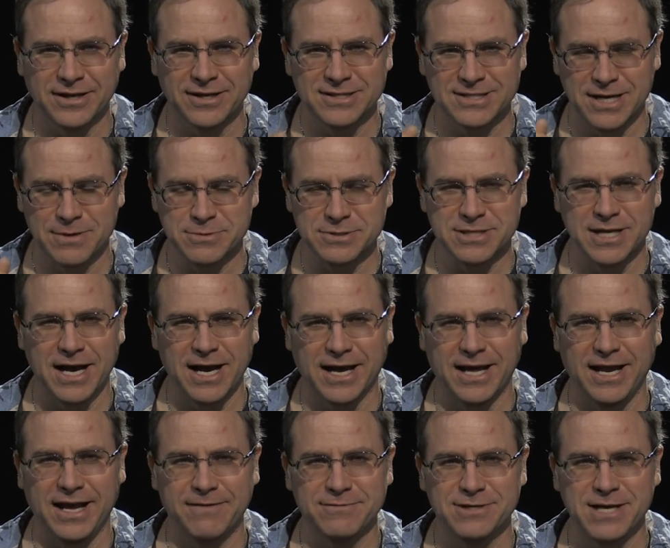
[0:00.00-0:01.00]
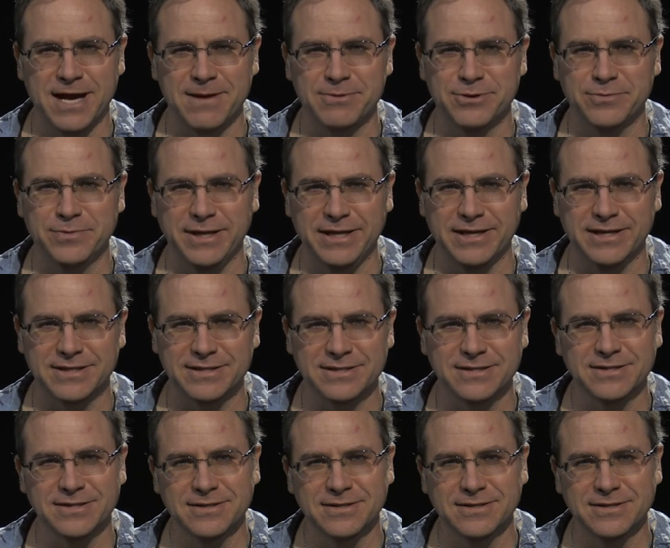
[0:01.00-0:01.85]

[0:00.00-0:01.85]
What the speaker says: because I was not going to have time to read it.